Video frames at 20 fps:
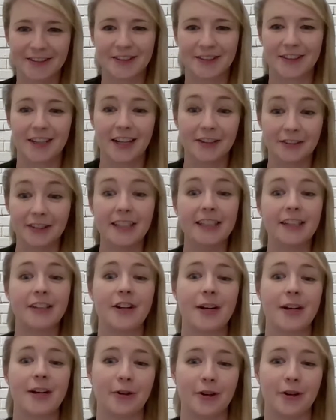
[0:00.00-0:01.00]
a really
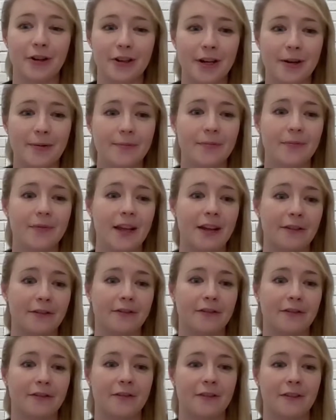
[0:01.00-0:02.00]
great program if
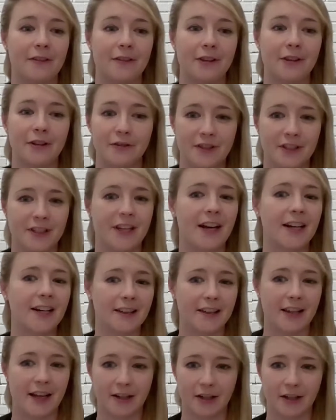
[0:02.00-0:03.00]
you've decided
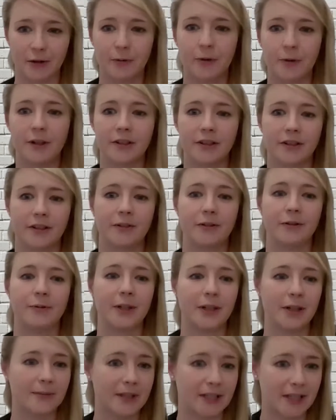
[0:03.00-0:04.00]
that you want to
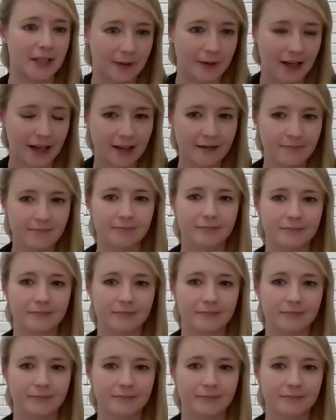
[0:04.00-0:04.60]
become a CPA,